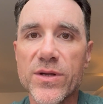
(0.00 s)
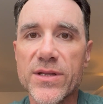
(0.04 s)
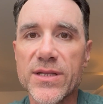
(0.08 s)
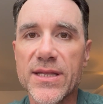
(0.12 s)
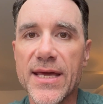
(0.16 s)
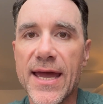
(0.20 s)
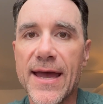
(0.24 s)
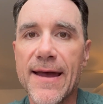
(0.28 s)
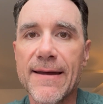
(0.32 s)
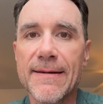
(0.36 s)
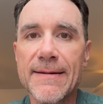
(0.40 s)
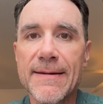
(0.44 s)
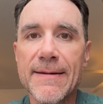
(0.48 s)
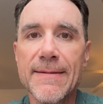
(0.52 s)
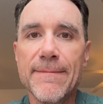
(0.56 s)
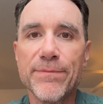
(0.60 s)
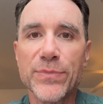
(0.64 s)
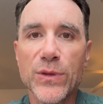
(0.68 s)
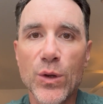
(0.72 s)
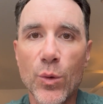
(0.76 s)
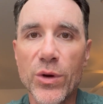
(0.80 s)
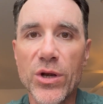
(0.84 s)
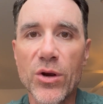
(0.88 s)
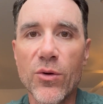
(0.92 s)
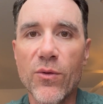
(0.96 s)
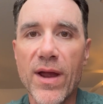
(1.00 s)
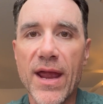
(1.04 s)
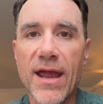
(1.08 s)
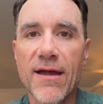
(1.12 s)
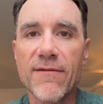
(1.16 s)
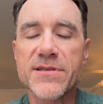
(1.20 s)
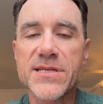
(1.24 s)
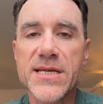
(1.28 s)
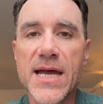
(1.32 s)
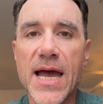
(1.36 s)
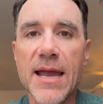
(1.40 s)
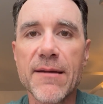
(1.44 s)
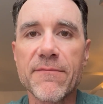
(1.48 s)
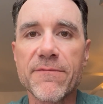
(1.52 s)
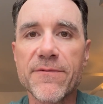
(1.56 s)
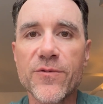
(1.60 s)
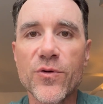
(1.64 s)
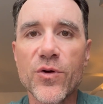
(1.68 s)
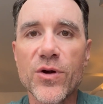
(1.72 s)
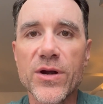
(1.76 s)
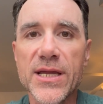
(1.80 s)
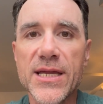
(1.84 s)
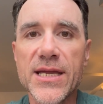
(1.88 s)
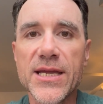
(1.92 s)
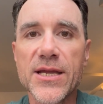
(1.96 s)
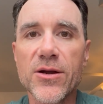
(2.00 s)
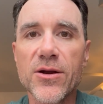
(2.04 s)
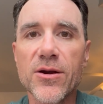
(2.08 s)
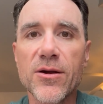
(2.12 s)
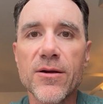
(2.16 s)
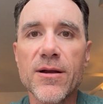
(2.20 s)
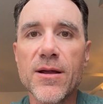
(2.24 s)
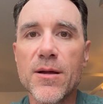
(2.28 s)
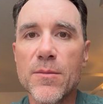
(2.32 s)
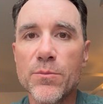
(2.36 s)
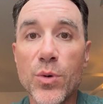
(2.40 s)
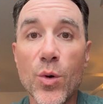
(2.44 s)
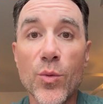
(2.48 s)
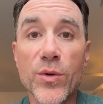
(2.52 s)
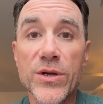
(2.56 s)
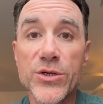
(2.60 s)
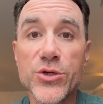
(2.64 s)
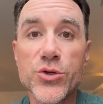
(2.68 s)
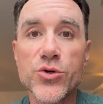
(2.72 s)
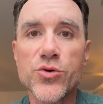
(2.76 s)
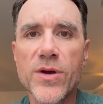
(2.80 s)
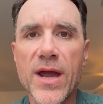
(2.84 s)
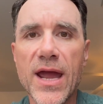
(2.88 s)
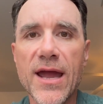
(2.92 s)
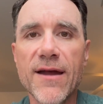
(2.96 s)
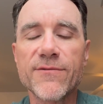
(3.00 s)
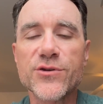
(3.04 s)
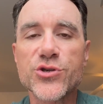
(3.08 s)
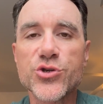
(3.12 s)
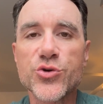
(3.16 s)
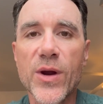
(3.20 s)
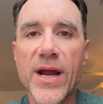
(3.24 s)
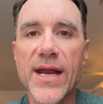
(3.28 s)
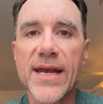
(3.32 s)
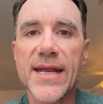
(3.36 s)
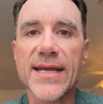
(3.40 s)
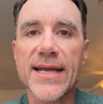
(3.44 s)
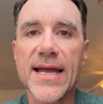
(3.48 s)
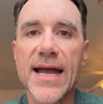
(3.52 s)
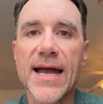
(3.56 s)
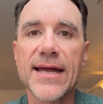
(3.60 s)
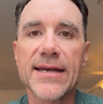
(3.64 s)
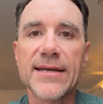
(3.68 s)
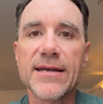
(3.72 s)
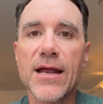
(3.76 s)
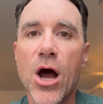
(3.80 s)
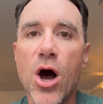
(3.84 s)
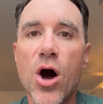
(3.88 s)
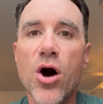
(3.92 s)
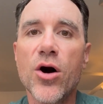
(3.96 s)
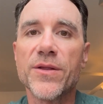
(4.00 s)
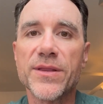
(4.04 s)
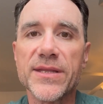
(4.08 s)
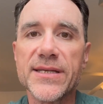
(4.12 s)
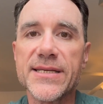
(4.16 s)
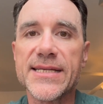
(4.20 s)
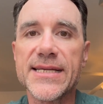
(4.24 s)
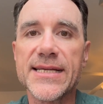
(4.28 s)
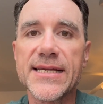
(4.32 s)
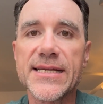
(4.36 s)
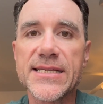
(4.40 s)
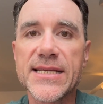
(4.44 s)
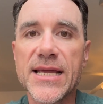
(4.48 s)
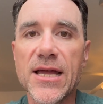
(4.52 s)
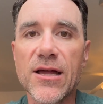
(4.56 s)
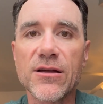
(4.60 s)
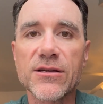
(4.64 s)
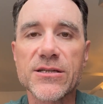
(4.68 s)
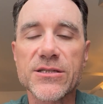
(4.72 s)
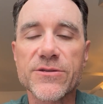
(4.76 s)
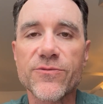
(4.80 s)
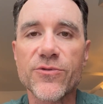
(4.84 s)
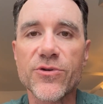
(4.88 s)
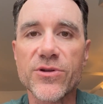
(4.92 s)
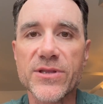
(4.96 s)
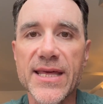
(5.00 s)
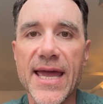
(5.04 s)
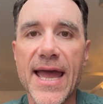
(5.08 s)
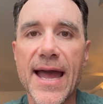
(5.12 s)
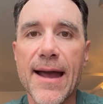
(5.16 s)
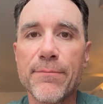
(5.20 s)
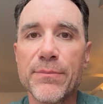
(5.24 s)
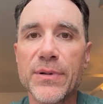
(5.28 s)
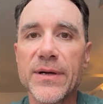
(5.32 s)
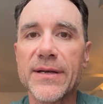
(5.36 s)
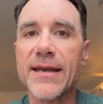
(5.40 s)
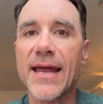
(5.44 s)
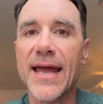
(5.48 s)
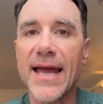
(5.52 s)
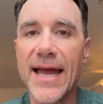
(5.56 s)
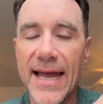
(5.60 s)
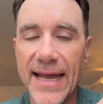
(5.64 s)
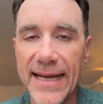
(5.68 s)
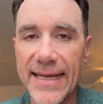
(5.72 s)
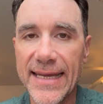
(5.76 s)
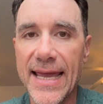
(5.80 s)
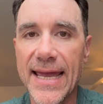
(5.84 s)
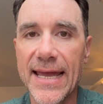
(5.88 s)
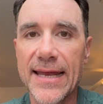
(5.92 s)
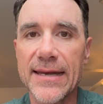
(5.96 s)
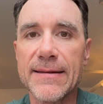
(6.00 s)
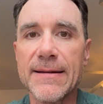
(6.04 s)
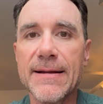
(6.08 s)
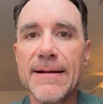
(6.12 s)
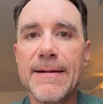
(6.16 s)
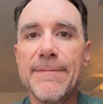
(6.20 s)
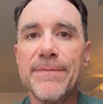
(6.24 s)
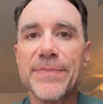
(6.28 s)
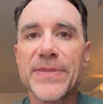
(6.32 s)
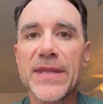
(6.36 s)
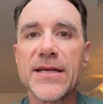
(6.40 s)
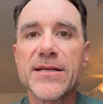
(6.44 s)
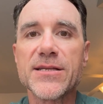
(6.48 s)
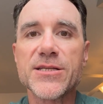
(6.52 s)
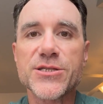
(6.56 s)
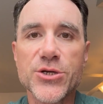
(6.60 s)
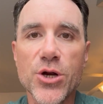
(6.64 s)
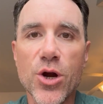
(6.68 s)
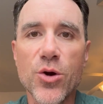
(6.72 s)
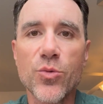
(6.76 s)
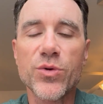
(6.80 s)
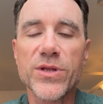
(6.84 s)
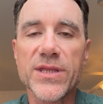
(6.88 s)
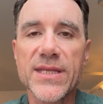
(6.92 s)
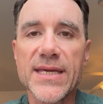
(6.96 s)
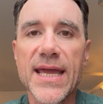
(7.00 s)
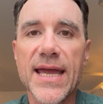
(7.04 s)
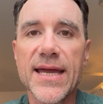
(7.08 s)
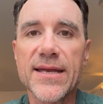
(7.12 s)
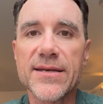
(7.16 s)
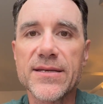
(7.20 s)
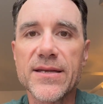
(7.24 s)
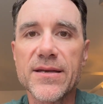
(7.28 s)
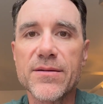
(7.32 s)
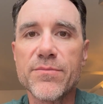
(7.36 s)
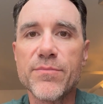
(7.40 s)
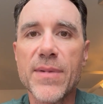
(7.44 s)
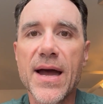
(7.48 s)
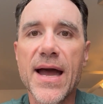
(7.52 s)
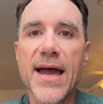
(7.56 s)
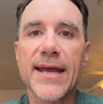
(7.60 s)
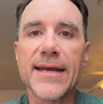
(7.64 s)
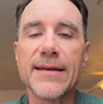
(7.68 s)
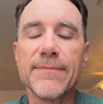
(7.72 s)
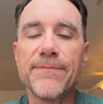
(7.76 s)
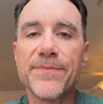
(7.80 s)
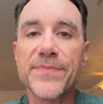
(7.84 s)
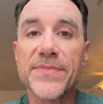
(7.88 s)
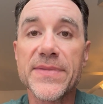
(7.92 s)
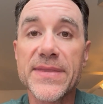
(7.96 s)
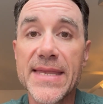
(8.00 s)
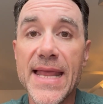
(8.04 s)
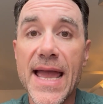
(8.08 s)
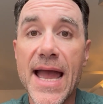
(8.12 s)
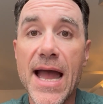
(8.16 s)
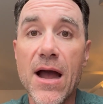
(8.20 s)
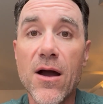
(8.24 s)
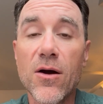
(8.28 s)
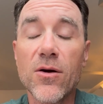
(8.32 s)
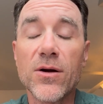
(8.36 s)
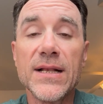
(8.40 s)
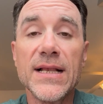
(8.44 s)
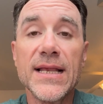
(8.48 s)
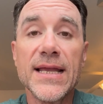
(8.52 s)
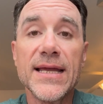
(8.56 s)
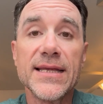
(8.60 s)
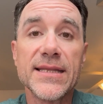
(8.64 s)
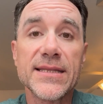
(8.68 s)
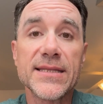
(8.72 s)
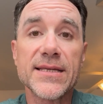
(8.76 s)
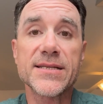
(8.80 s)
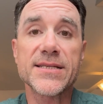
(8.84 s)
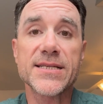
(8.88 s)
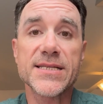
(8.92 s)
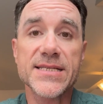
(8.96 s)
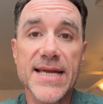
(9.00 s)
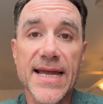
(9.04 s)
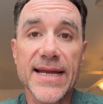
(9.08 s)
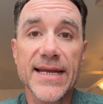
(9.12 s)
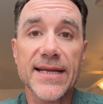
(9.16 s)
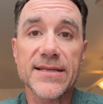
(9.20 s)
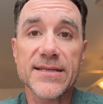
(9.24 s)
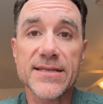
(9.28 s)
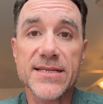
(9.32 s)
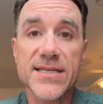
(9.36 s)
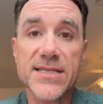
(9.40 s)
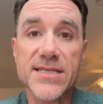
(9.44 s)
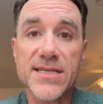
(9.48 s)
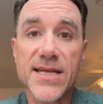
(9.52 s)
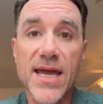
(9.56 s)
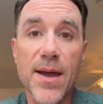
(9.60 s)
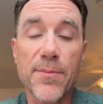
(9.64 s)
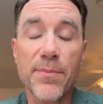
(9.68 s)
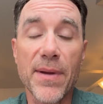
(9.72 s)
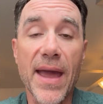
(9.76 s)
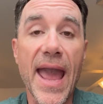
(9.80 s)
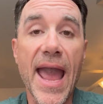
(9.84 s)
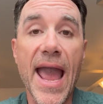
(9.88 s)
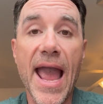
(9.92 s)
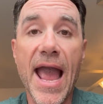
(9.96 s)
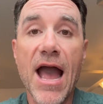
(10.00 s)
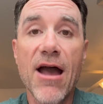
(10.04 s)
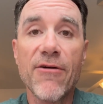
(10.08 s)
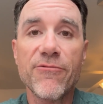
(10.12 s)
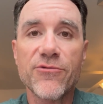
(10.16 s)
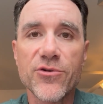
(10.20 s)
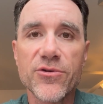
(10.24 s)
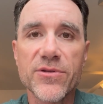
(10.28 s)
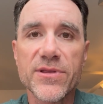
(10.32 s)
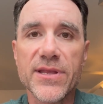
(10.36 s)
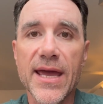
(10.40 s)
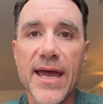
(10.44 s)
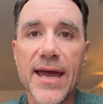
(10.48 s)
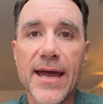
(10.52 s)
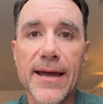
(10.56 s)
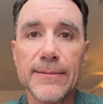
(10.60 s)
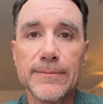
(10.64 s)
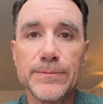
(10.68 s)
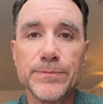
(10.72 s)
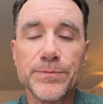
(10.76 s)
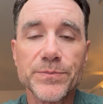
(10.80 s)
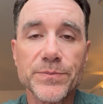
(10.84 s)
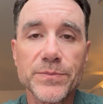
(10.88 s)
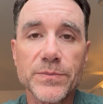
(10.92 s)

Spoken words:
with that. We don't have time for it here, but we do have training on all the details for that. But again, start with the end in mind. Now, the second step after that